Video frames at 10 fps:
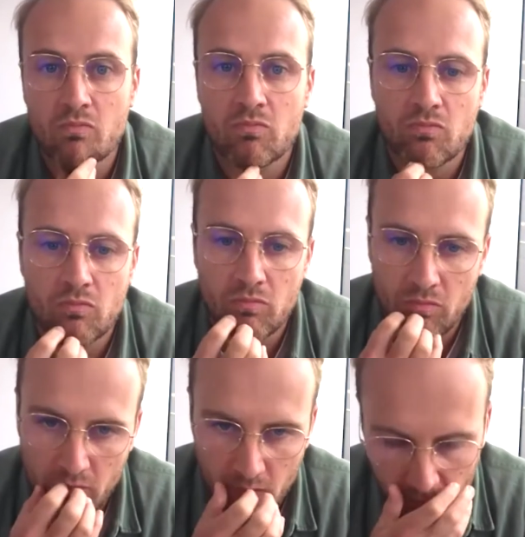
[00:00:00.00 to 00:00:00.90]

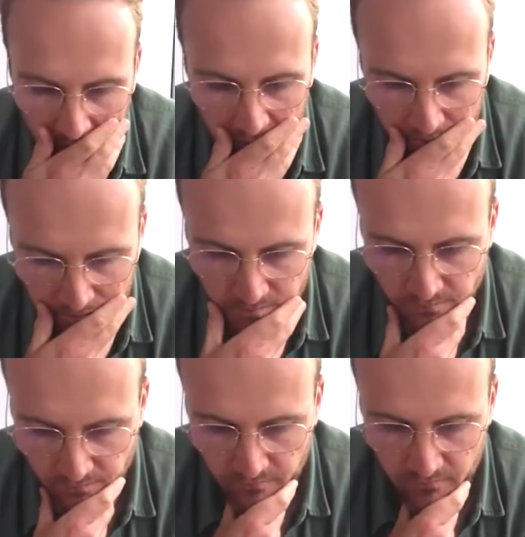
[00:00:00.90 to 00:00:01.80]

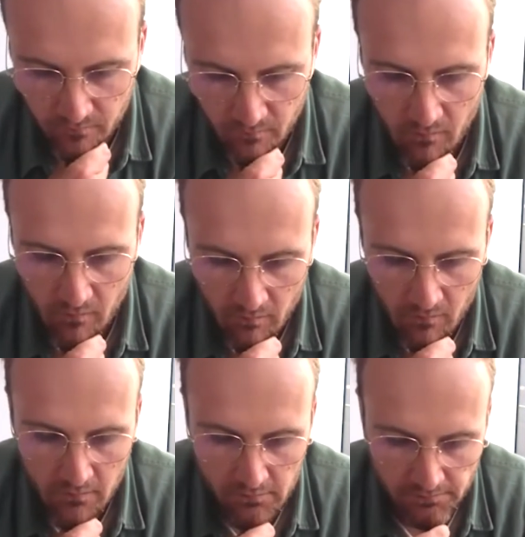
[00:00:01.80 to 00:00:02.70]

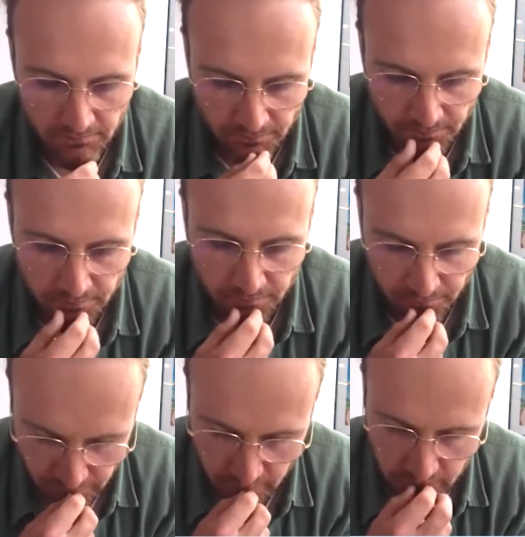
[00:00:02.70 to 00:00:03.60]

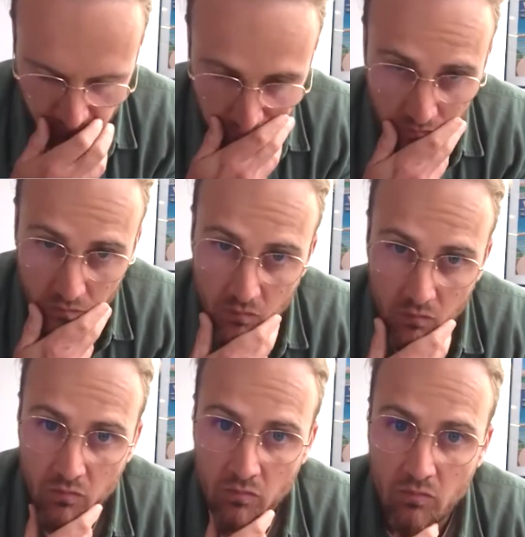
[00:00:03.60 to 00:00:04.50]

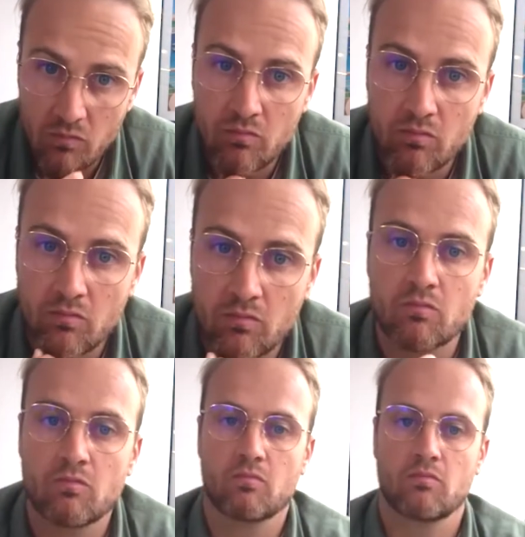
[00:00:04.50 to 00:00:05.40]

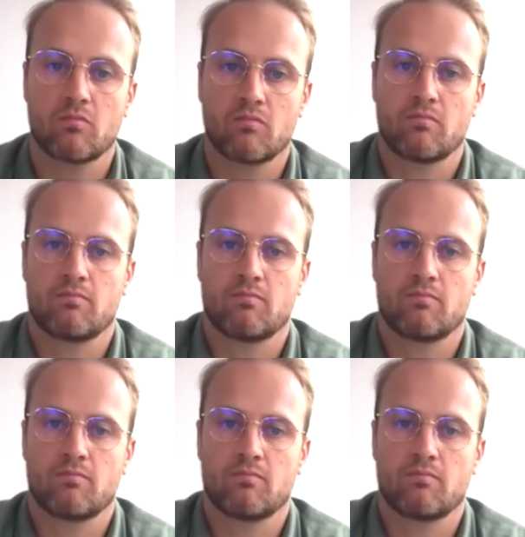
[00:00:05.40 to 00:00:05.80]
[no speech]